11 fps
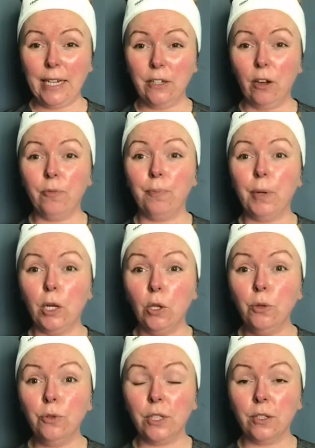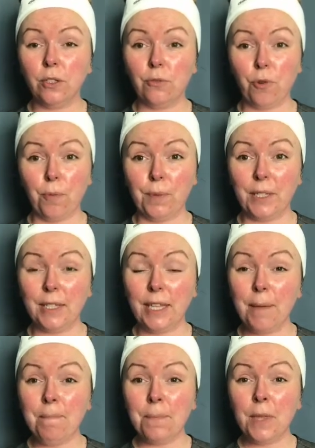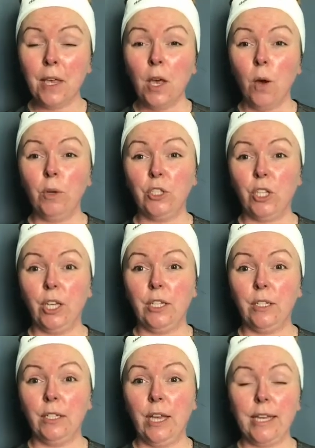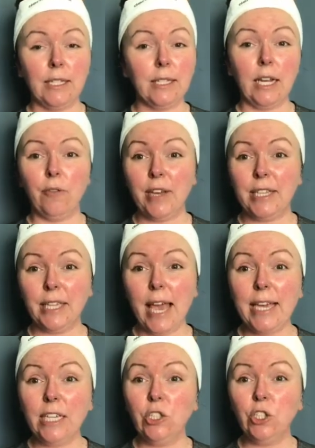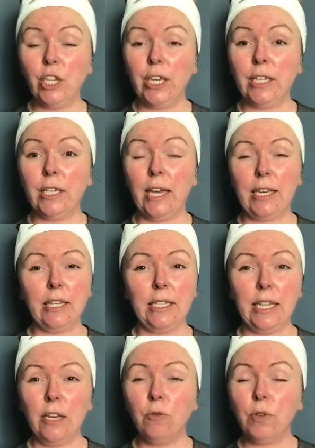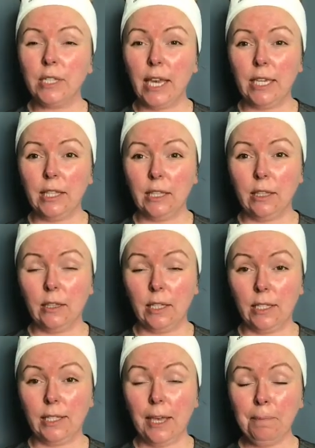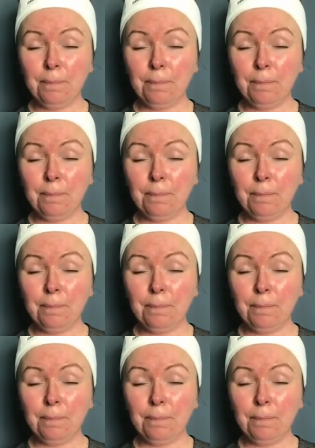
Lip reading: of pollutants from the skin, which can accelerate aging and can irritate the skin.